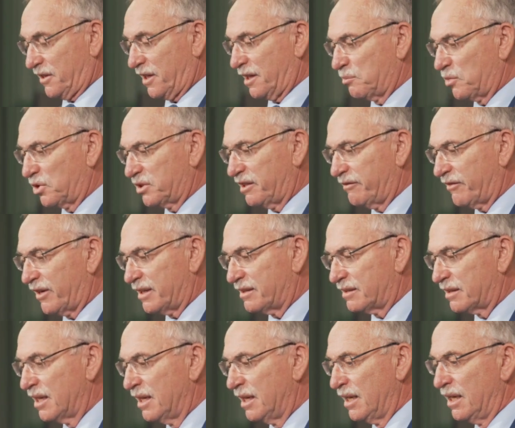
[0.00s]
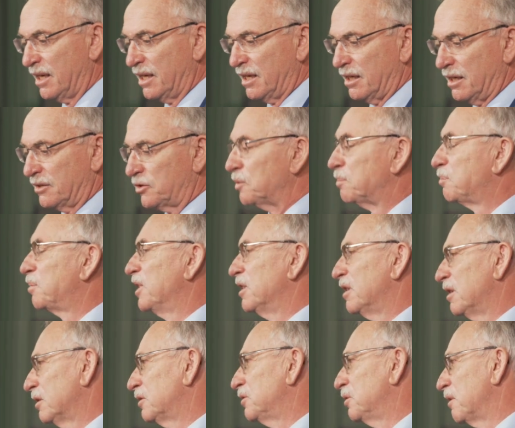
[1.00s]
And this is what is lacking.
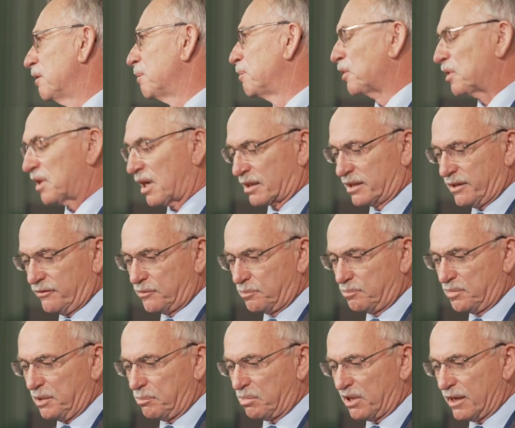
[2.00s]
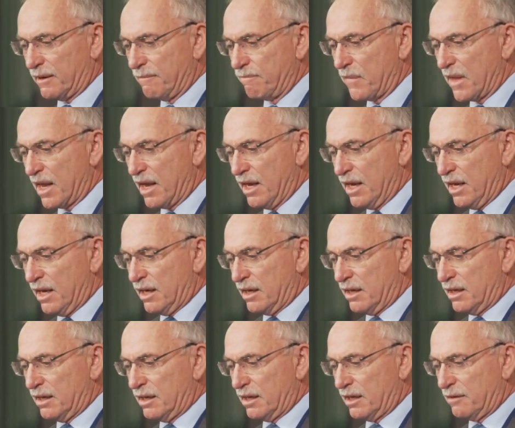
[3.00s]
Many countries have brilliant laws,
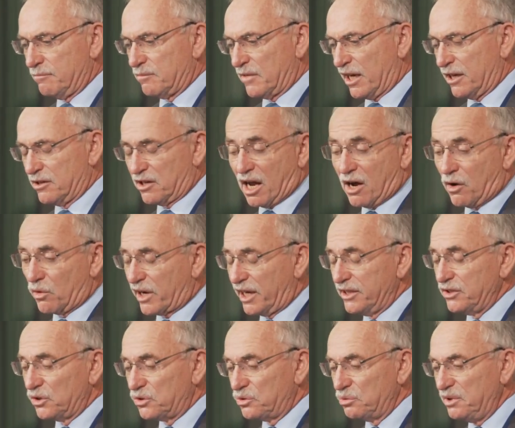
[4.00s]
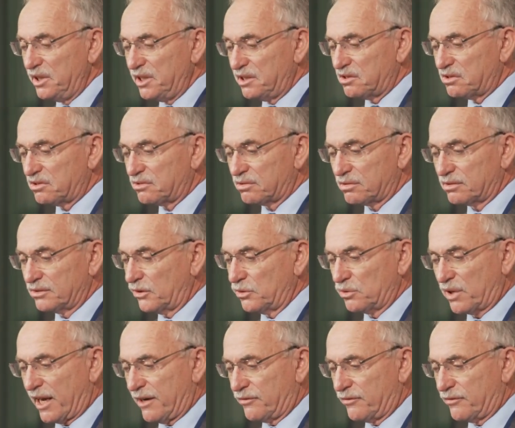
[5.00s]
like in South Africa or